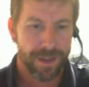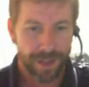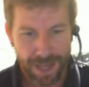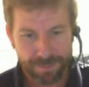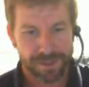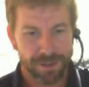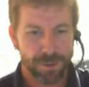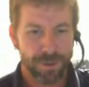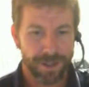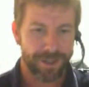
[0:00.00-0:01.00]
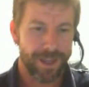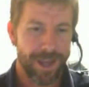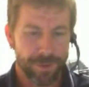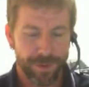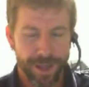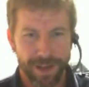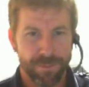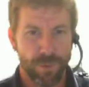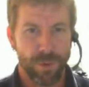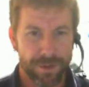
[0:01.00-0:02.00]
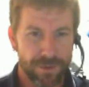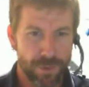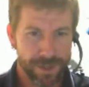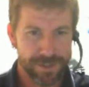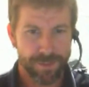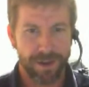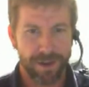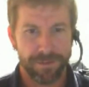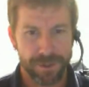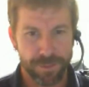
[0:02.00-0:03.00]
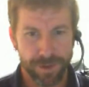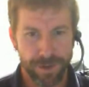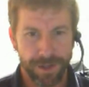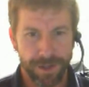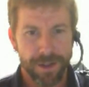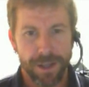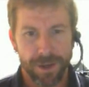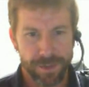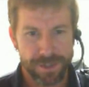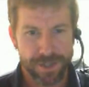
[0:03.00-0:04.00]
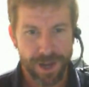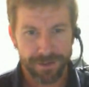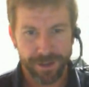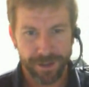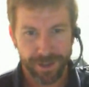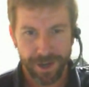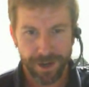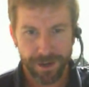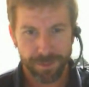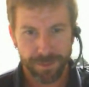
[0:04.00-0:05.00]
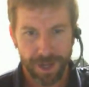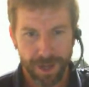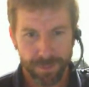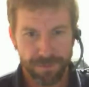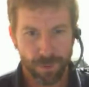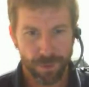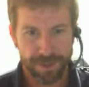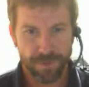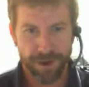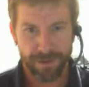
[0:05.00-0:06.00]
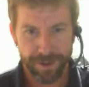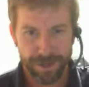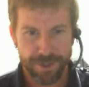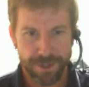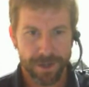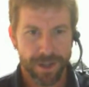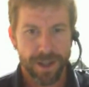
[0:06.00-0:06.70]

Absolutely. Yeah, we have more than twice the amount of fish we we stocked in there uh, before this renovation.